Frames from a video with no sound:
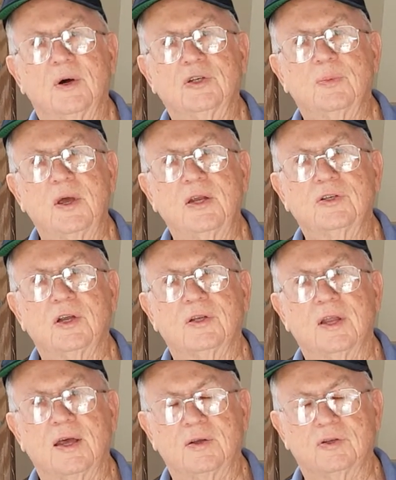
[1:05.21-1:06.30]
which means that
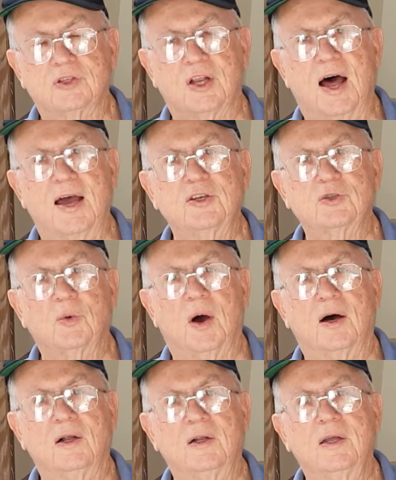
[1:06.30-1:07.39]
they slice
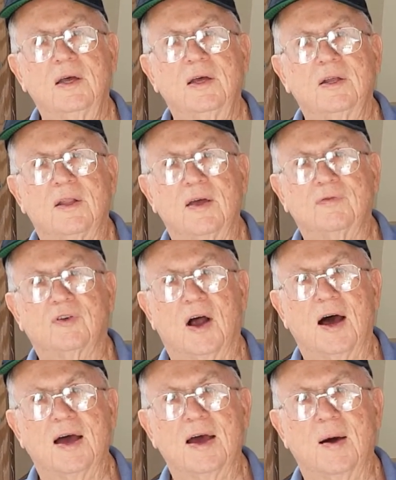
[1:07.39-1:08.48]
well, they
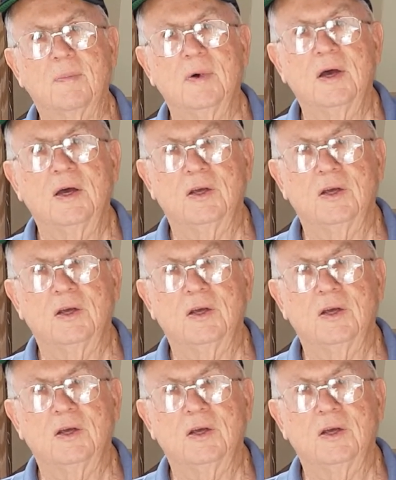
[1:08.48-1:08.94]
fry up.